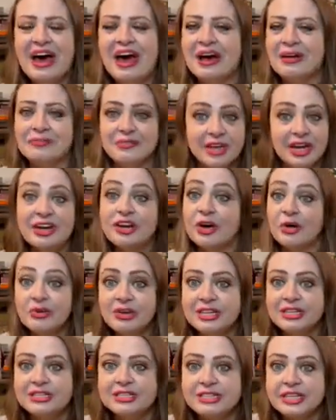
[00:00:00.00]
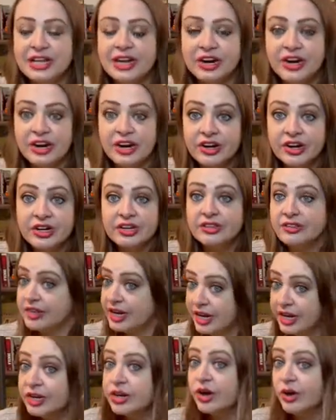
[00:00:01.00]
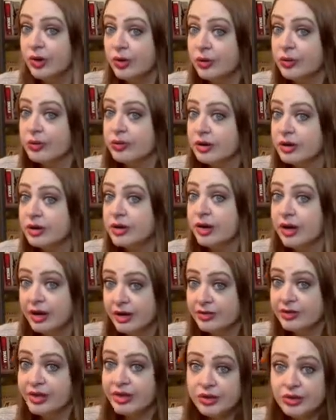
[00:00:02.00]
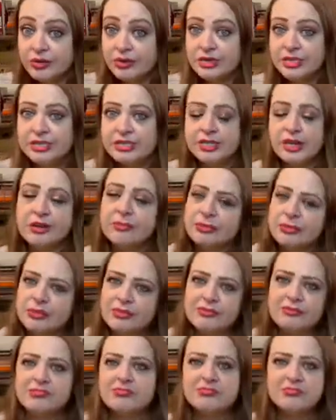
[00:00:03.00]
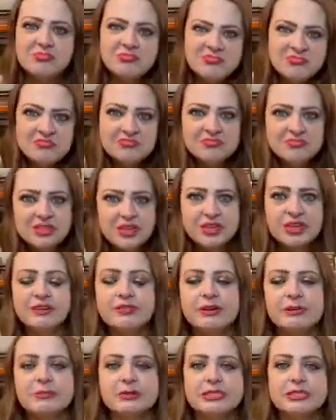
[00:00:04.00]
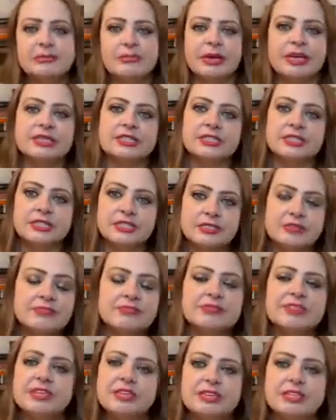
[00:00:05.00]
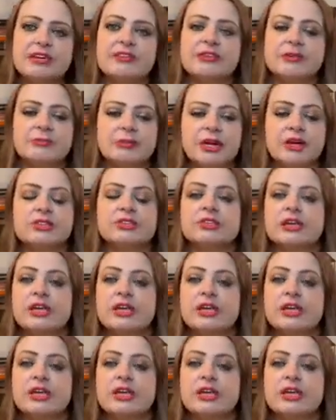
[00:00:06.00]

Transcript: They know he's there. They know he's there, but they're giving him his space and he's giving them theirs.